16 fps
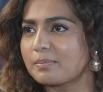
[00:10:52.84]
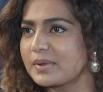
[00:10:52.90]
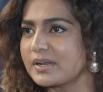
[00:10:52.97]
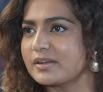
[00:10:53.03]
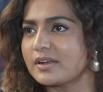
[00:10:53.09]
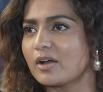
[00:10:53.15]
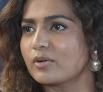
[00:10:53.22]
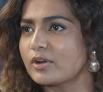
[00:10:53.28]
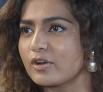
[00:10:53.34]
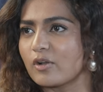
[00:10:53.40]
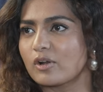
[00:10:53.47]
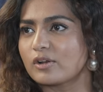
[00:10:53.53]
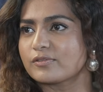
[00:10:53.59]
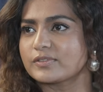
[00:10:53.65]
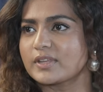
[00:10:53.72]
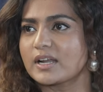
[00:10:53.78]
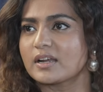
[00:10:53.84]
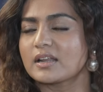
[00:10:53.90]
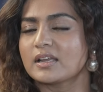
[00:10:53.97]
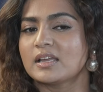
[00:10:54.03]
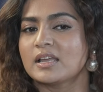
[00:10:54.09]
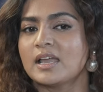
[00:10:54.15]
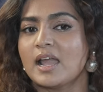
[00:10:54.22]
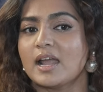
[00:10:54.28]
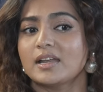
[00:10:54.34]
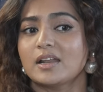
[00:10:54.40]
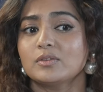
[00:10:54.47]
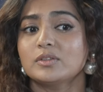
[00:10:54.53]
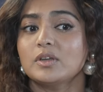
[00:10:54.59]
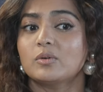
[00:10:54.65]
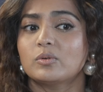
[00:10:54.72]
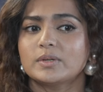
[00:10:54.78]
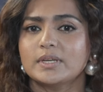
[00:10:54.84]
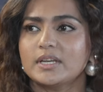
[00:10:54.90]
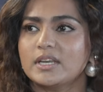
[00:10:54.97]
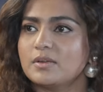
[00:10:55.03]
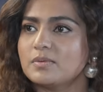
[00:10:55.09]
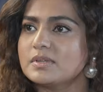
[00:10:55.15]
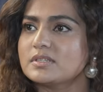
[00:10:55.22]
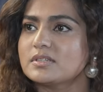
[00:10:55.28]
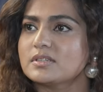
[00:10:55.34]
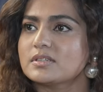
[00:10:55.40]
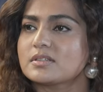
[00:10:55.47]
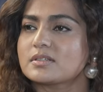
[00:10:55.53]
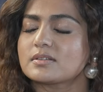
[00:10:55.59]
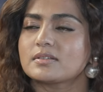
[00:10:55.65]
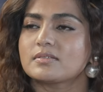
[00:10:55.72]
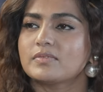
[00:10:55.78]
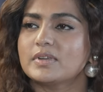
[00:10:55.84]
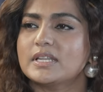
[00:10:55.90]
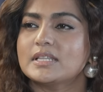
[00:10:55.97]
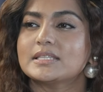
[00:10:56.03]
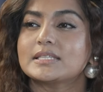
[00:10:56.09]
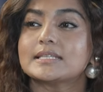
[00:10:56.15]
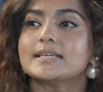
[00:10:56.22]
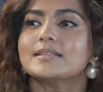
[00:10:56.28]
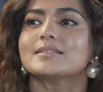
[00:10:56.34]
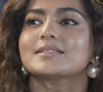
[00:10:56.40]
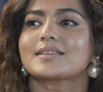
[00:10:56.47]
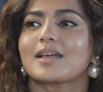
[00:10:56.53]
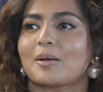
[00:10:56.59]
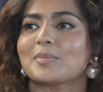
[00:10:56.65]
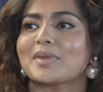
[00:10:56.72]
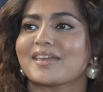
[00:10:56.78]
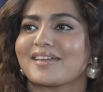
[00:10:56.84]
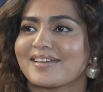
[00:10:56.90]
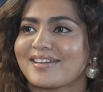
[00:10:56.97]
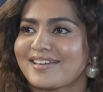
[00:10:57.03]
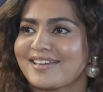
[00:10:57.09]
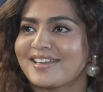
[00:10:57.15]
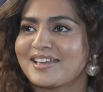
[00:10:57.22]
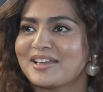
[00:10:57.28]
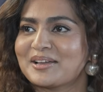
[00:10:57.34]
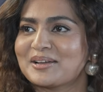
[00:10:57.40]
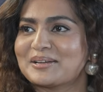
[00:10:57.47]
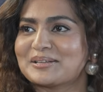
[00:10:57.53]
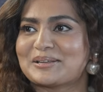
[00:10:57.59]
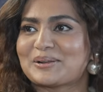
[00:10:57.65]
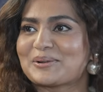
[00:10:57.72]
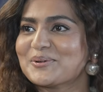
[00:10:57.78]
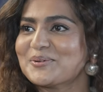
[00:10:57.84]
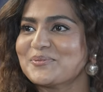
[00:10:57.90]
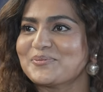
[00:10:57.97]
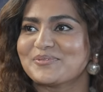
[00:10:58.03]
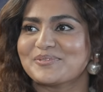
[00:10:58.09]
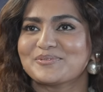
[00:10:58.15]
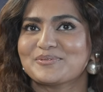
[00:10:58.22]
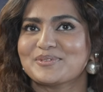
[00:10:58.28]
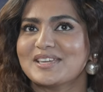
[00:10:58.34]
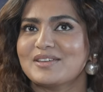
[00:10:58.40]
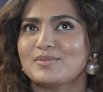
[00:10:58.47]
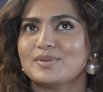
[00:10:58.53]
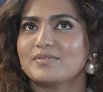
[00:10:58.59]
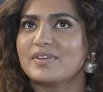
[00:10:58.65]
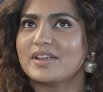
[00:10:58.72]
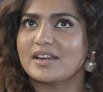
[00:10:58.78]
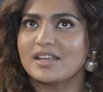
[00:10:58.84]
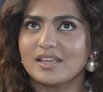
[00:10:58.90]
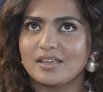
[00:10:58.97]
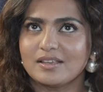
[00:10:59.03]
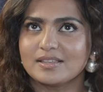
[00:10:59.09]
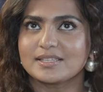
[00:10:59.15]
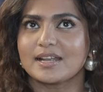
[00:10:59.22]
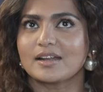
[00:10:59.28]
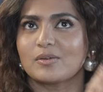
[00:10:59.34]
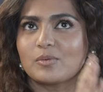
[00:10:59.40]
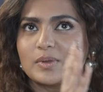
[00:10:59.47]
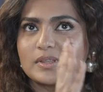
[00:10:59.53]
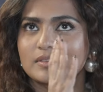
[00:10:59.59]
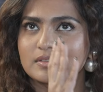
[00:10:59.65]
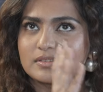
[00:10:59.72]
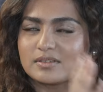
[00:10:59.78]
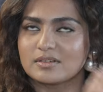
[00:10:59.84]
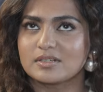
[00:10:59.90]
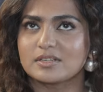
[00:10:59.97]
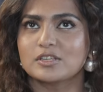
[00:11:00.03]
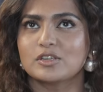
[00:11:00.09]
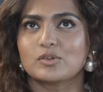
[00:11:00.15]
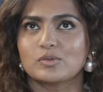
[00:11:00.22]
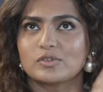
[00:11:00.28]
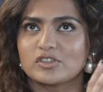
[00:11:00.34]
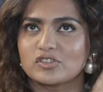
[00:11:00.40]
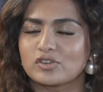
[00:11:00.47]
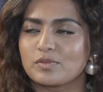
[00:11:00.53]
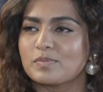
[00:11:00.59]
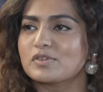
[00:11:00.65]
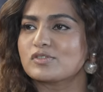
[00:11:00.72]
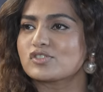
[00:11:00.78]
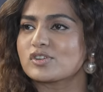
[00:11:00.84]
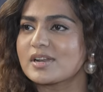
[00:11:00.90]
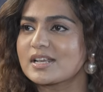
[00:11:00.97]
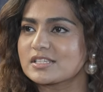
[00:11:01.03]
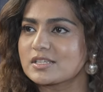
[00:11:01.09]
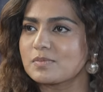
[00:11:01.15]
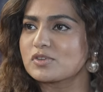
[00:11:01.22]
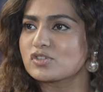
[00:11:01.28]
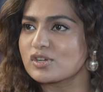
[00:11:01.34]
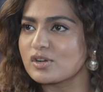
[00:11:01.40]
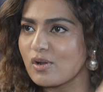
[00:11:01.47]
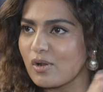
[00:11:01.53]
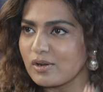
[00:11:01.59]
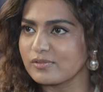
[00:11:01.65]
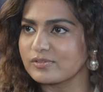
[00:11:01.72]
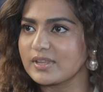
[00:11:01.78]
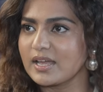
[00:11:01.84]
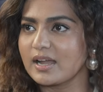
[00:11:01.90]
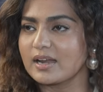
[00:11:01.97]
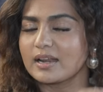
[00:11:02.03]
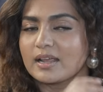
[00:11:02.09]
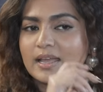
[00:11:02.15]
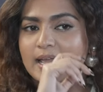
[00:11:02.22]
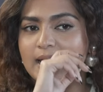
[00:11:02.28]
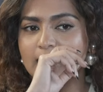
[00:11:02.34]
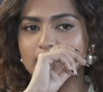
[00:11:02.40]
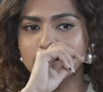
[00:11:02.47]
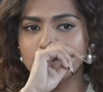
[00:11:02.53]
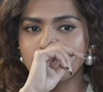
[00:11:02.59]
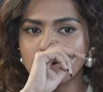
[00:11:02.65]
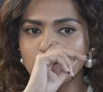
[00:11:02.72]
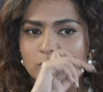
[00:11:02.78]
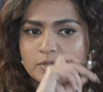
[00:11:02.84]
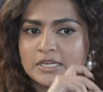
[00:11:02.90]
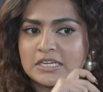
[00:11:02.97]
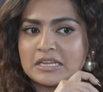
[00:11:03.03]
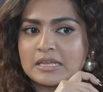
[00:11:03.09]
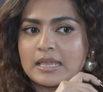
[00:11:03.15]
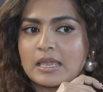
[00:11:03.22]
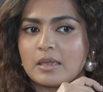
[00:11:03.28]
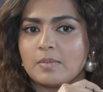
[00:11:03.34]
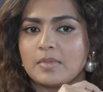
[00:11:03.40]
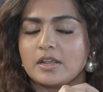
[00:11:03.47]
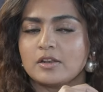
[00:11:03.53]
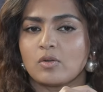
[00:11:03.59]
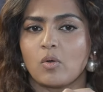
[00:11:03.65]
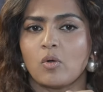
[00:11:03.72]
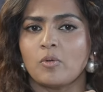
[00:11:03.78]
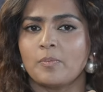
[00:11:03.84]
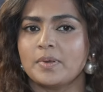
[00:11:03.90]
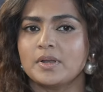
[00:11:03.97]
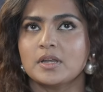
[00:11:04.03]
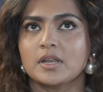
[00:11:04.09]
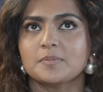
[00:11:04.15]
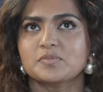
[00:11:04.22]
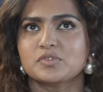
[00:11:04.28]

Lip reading: and down and all of that. And now the OTT was just, we didn't see this coming. You know, we were very set with the certain, you know, distribution, exhibition, all of that. And then when OTT came, it opened up